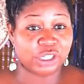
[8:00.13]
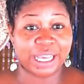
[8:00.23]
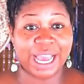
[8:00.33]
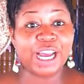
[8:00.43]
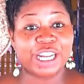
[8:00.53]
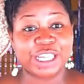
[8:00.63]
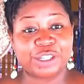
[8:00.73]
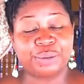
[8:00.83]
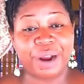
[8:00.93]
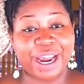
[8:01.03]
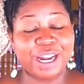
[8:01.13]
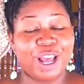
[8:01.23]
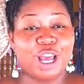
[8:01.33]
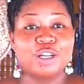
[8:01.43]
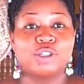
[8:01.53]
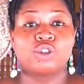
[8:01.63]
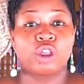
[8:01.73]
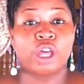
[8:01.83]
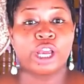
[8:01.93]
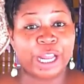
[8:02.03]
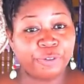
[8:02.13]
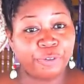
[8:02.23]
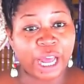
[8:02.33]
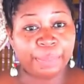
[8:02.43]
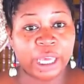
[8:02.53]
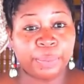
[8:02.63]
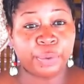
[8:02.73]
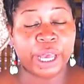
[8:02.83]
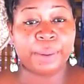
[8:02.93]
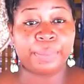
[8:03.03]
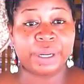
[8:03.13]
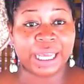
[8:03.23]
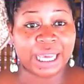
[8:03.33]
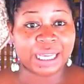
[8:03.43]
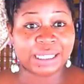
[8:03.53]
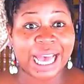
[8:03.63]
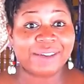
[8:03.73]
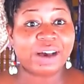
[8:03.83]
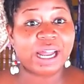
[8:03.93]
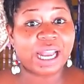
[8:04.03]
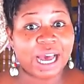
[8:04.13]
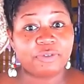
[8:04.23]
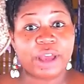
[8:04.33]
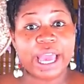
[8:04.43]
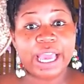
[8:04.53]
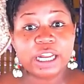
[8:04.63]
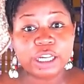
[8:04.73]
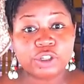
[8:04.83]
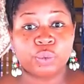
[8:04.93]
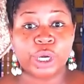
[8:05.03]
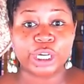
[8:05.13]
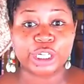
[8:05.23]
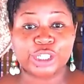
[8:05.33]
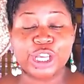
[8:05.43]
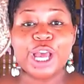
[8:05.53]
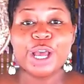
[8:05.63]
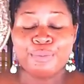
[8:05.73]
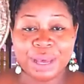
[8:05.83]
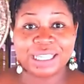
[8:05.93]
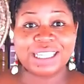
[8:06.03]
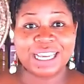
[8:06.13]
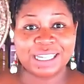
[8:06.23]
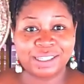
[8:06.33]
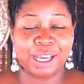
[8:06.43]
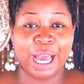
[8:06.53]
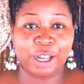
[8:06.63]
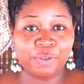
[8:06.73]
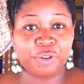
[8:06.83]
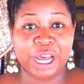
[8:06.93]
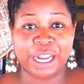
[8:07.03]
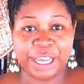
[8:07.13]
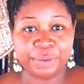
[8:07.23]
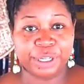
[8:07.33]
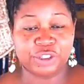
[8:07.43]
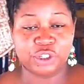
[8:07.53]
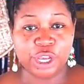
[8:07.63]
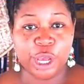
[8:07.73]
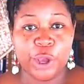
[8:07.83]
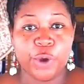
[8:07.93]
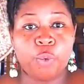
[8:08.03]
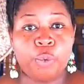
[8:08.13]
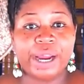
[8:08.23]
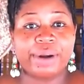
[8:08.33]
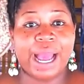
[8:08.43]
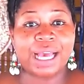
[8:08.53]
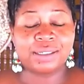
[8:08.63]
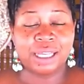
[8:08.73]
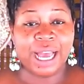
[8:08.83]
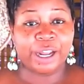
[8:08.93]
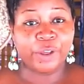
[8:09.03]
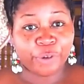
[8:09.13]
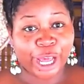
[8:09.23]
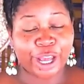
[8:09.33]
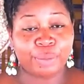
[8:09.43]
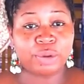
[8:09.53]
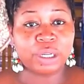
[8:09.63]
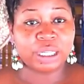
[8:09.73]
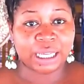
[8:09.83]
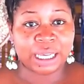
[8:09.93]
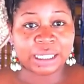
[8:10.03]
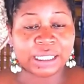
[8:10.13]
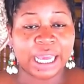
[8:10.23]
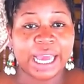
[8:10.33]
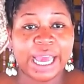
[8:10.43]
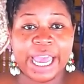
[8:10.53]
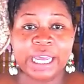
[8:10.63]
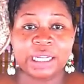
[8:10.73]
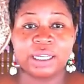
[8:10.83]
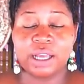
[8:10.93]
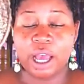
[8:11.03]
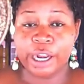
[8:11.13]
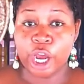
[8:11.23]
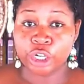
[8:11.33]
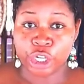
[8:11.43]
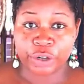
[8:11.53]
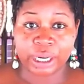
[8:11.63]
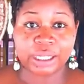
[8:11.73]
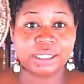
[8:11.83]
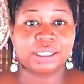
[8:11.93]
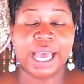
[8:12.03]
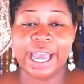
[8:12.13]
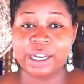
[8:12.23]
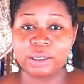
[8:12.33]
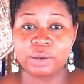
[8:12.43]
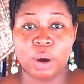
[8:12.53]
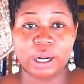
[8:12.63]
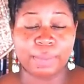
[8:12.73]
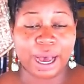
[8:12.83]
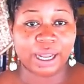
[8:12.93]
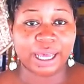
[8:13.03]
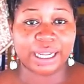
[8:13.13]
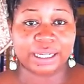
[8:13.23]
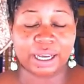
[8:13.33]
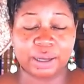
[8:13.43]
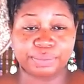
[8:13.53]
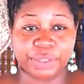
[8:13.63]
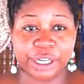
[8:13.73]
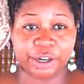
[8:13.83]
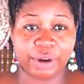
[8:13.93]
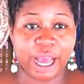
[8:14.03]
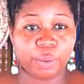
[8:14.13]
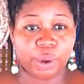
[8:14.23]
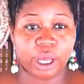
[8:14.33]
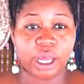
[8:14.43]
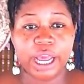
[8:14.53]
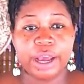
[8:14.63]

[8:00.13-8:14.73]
is English, right? So the Garifuna people in Belize have a lot of English words mixed into the Garifuna language. Whereas the Garifuna communities in, in Honduras and Guatemala and um, Nicaragua,